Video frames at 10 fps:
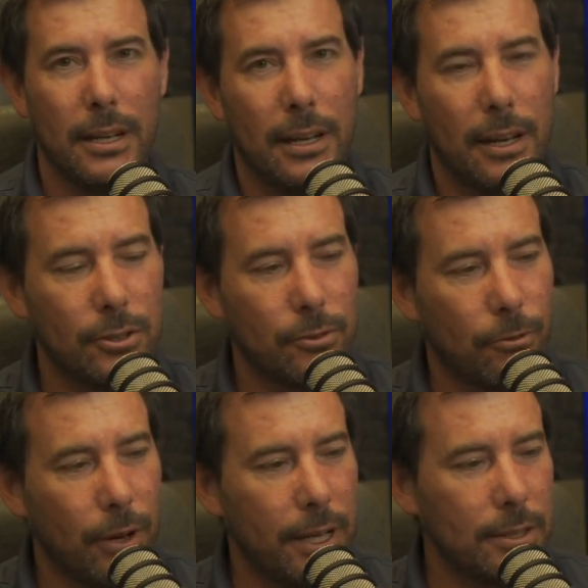as
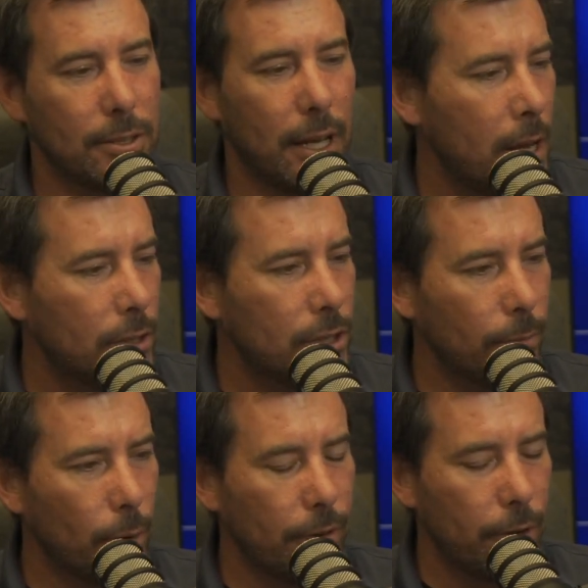friends, and
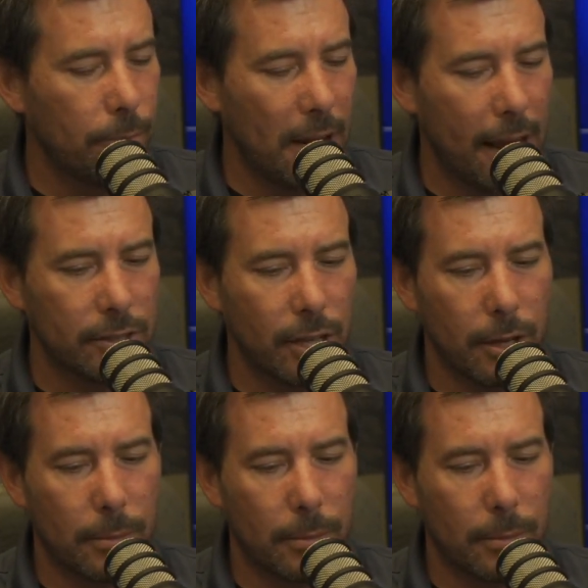several of you have been asking